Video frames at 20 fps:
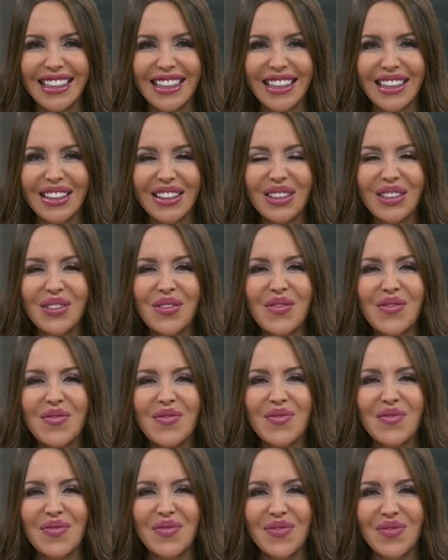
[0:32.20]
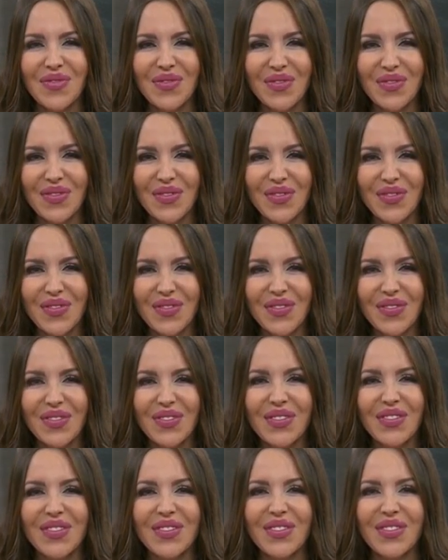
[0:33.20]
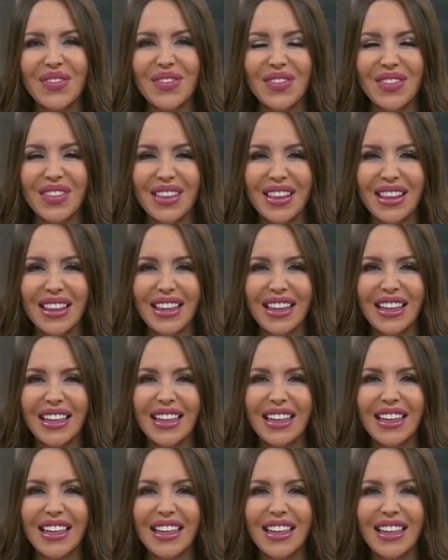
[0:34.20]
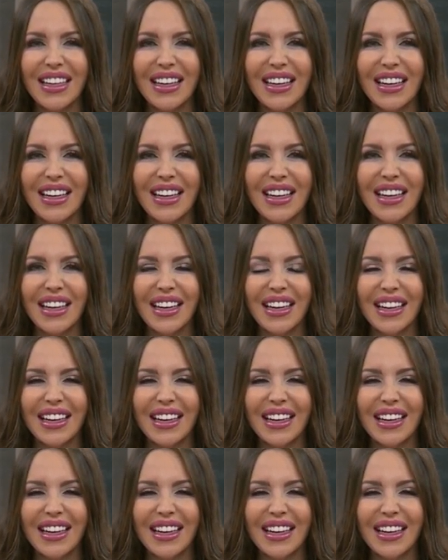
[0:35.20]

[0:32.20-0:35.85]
This person isn't speaking.